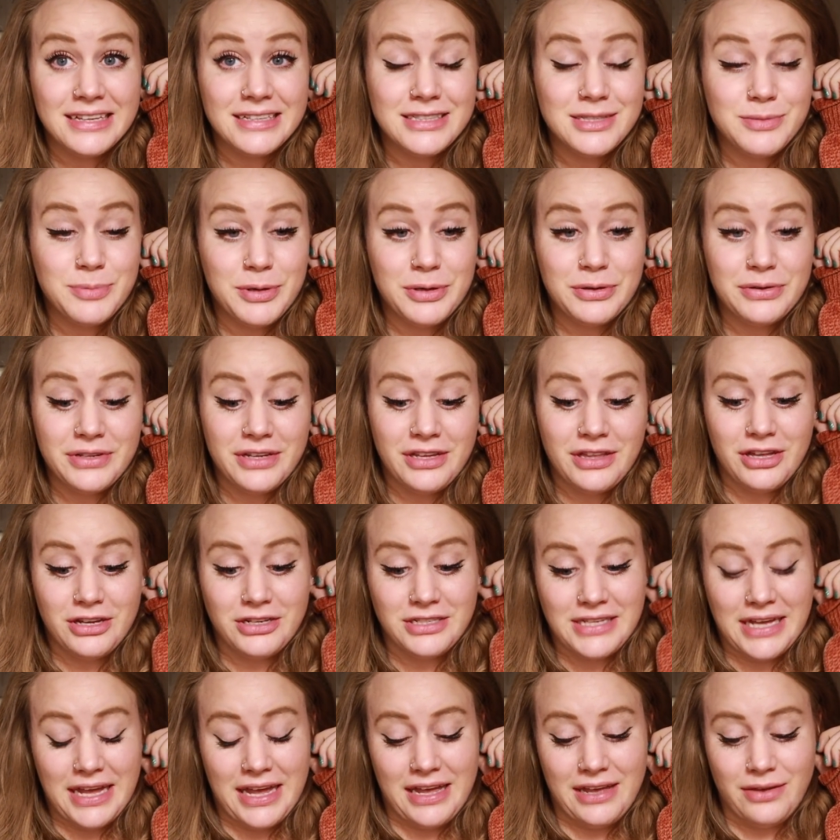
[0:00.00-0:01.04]
It's been a really
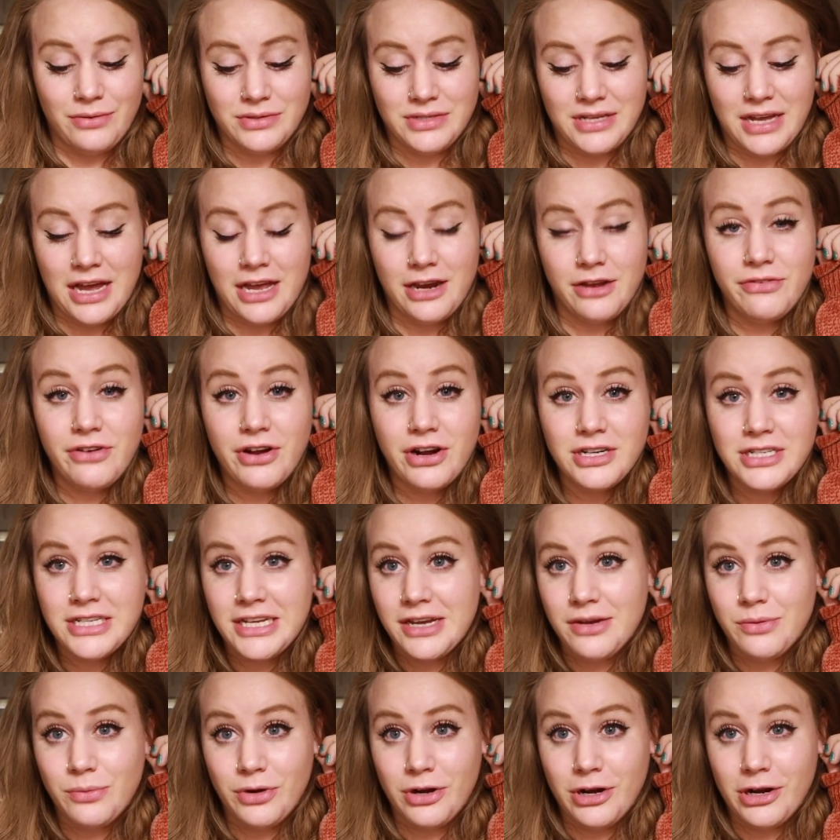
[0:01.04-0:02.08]
long day. It was kind of a hard
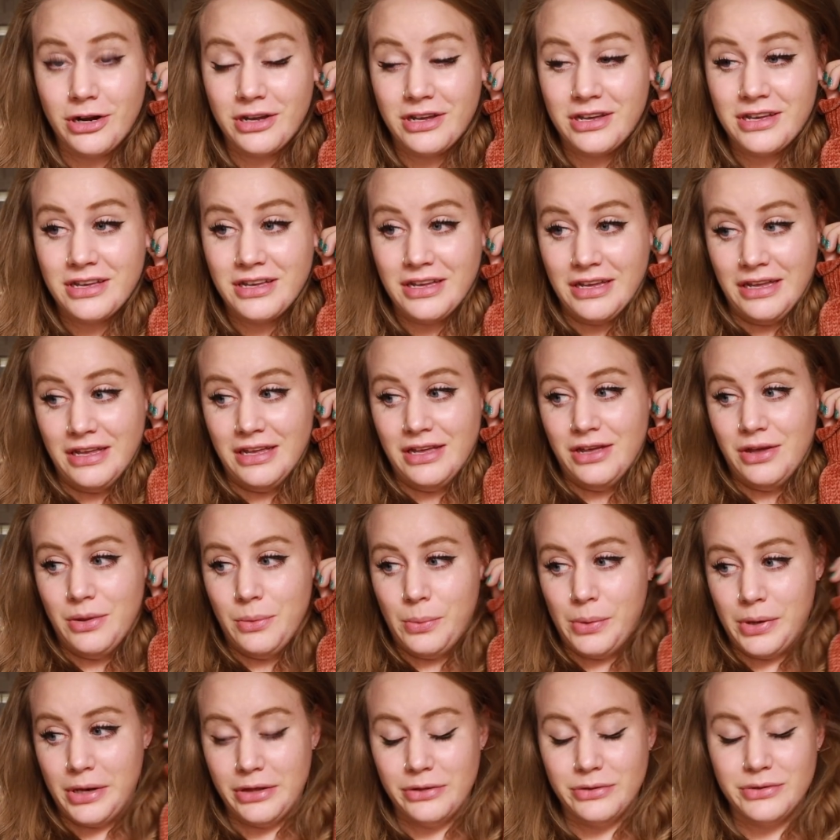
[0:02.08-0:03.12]
day at work.
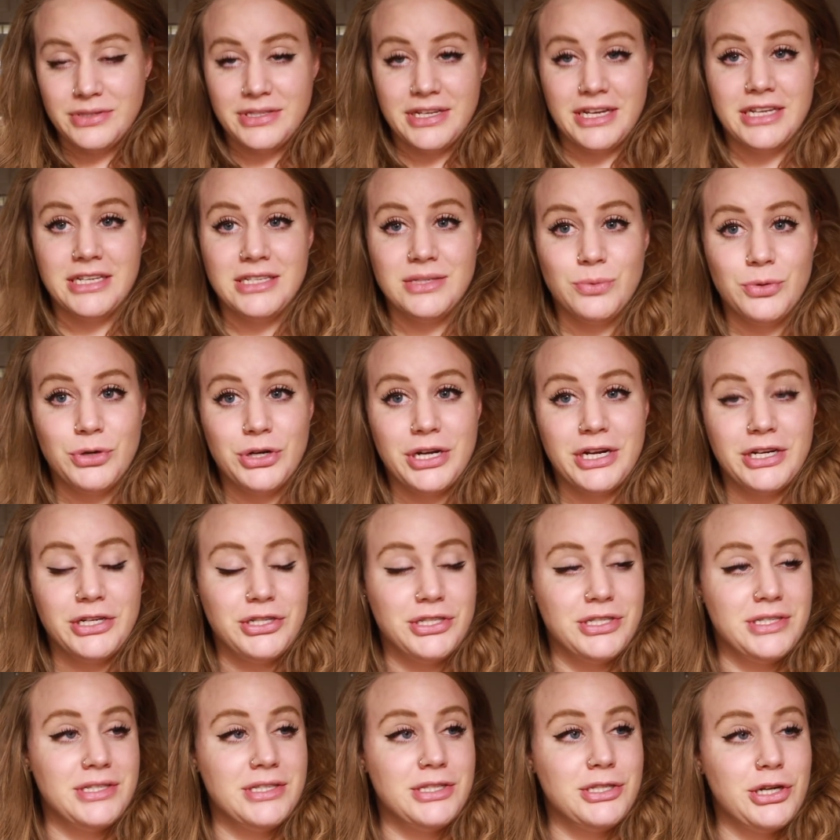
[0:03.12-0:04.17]
One of those days where I
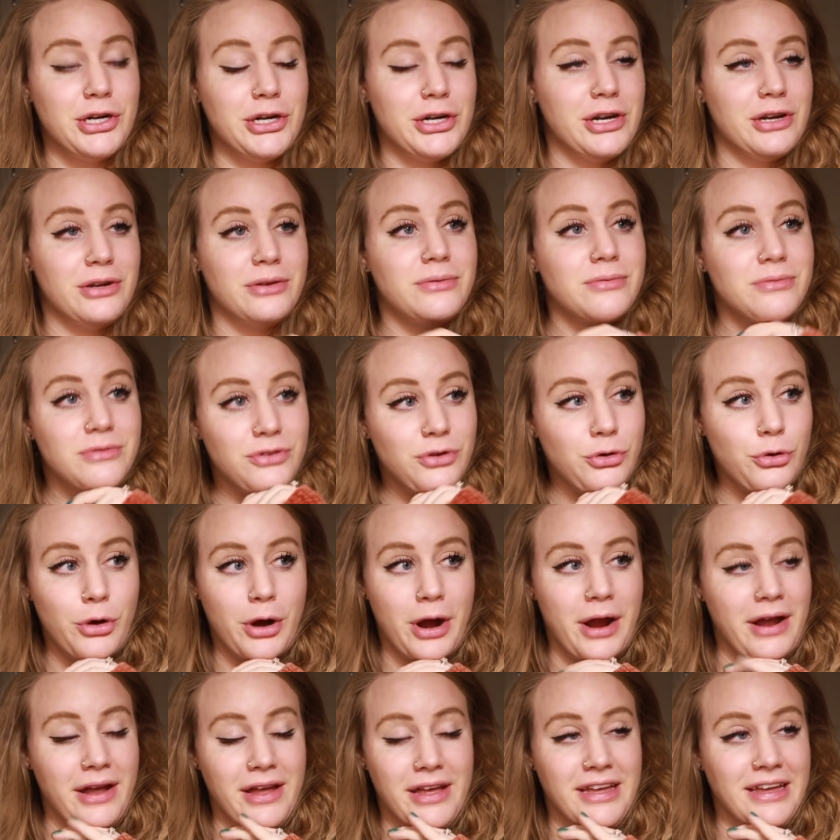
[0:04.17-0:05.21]
just started
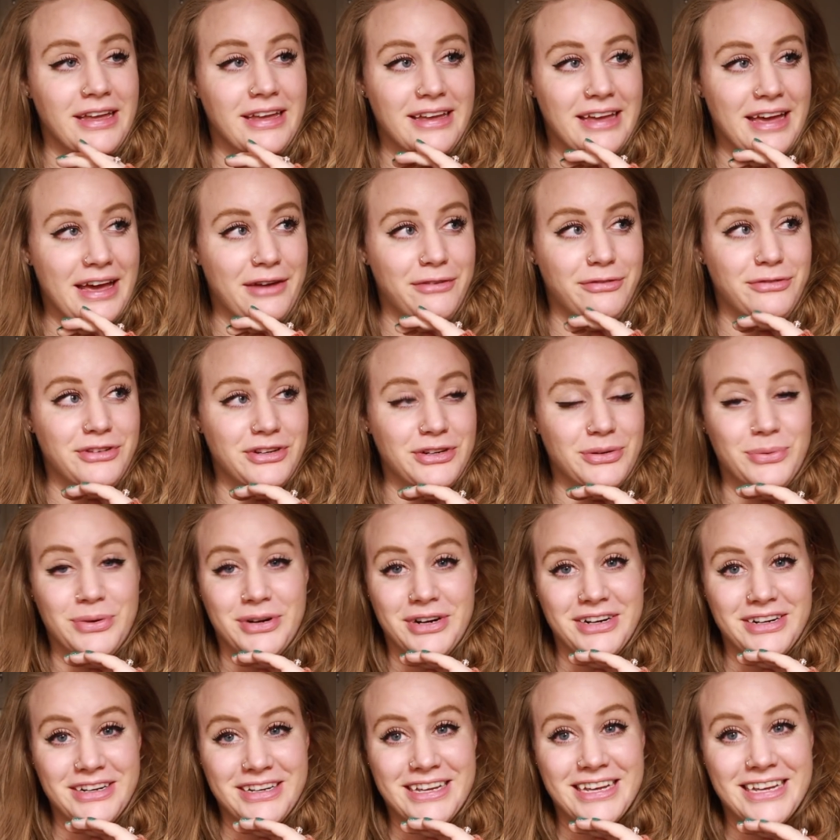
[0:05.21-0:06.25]
crying after
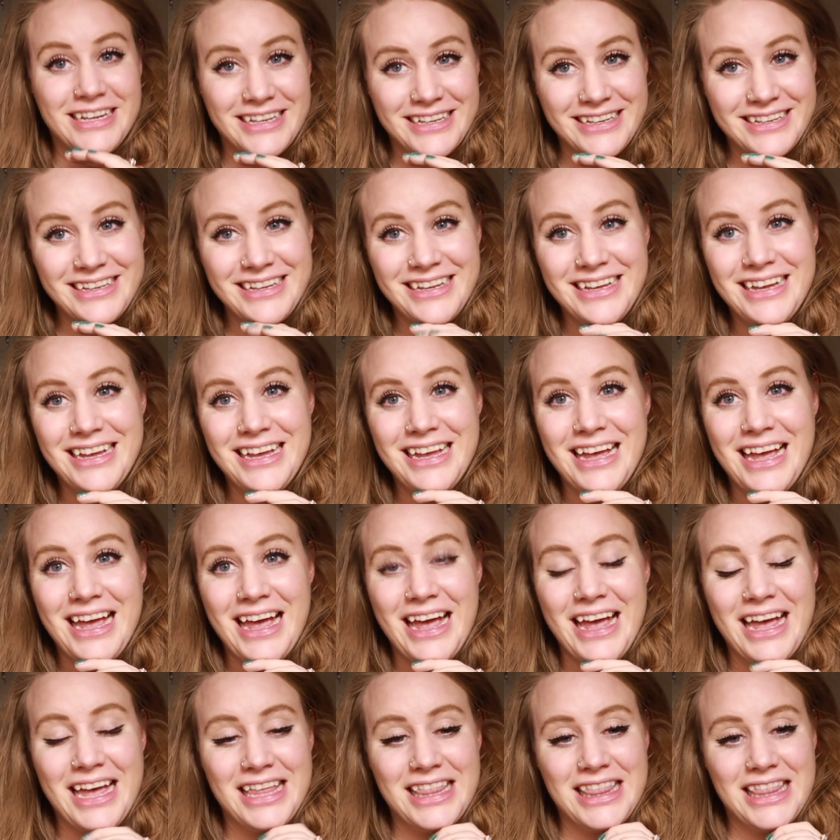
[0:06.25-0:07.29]
work.
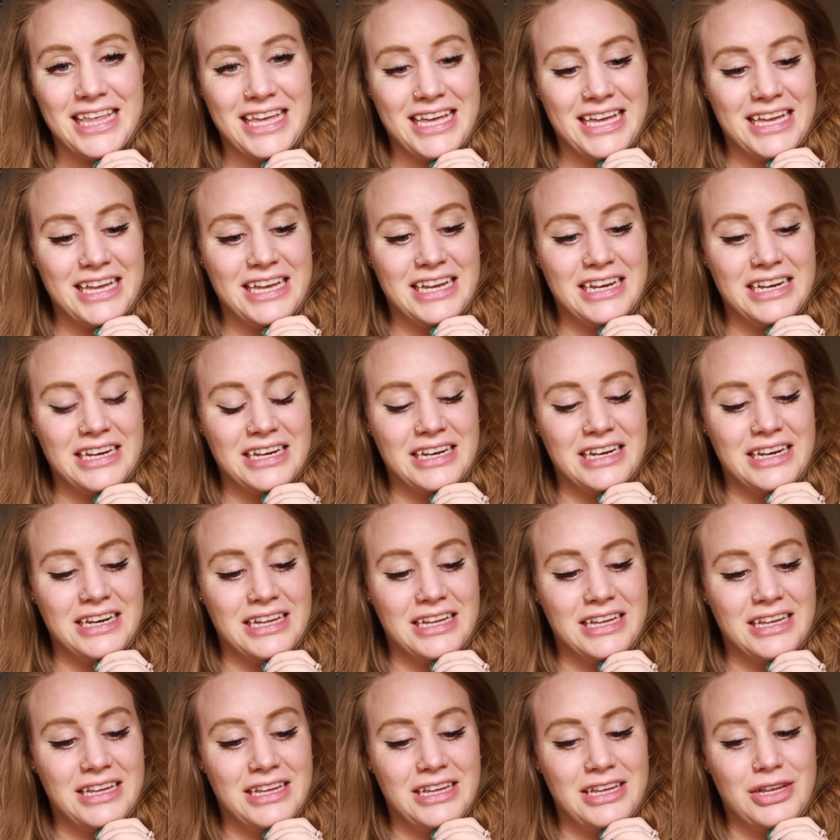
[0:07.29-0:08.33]
And
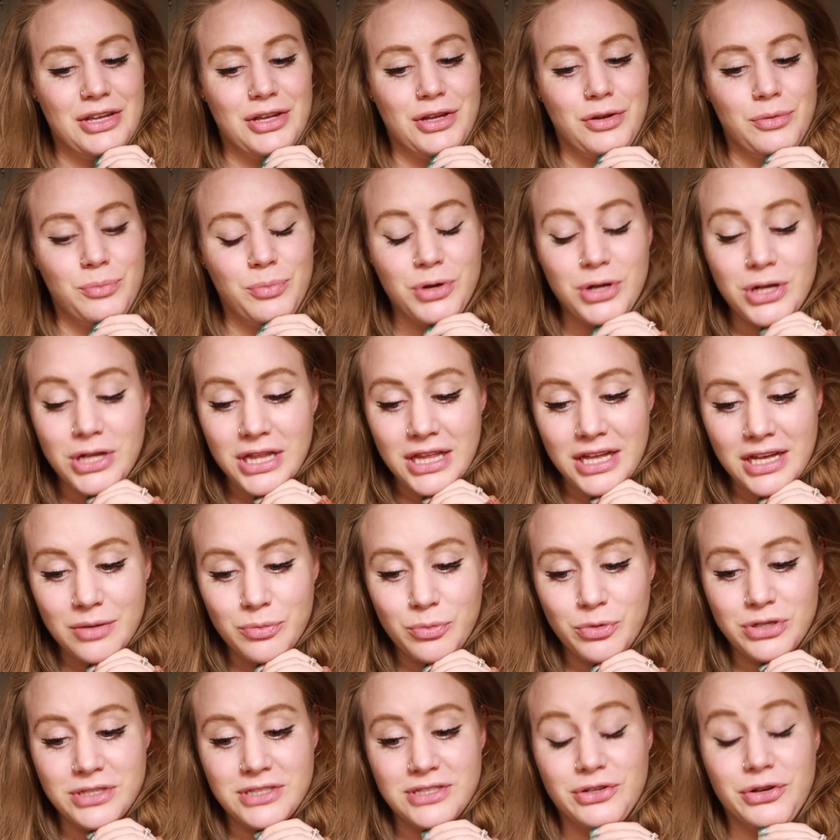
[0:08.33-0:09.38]
then book club
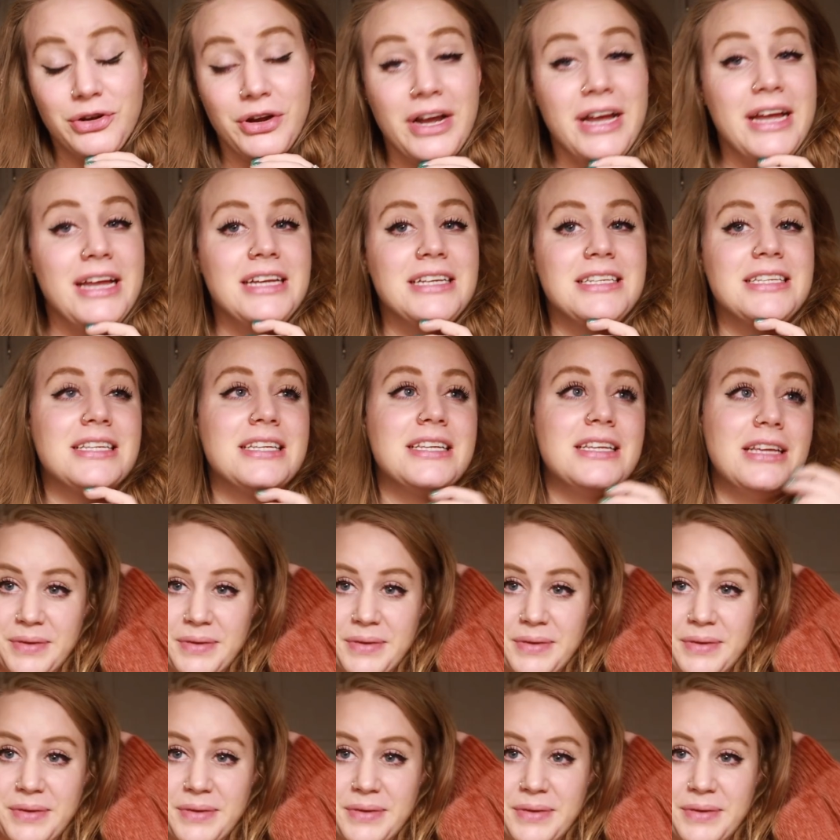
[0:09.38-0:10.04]
was great.